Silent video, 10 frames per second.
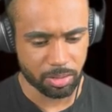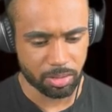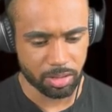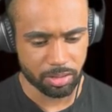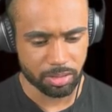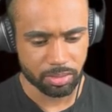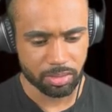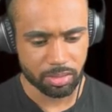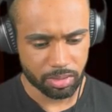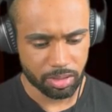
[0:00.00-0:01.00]
Oh god.
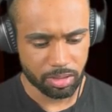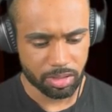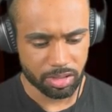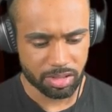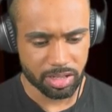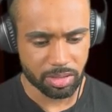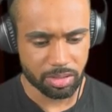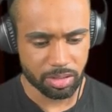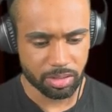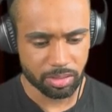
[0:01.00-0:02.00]
Into the
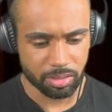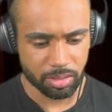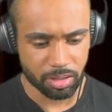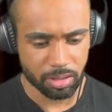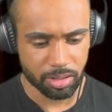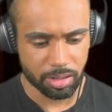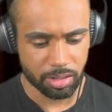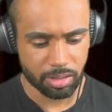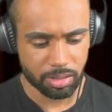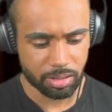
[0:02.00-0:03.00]
center.
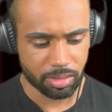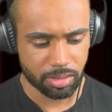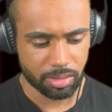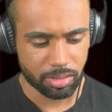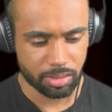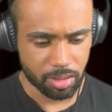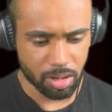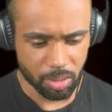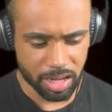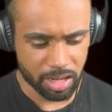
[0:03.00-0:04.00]
Alright, uh...
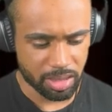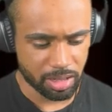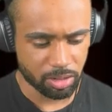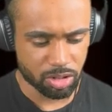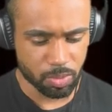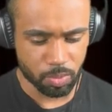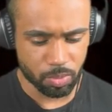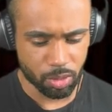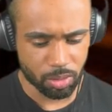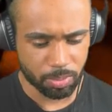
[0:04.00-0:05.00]
Okay, that looks
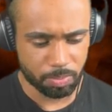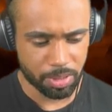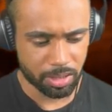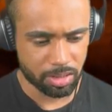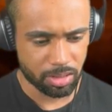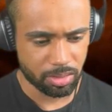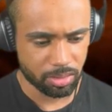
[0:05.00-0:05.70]
more better.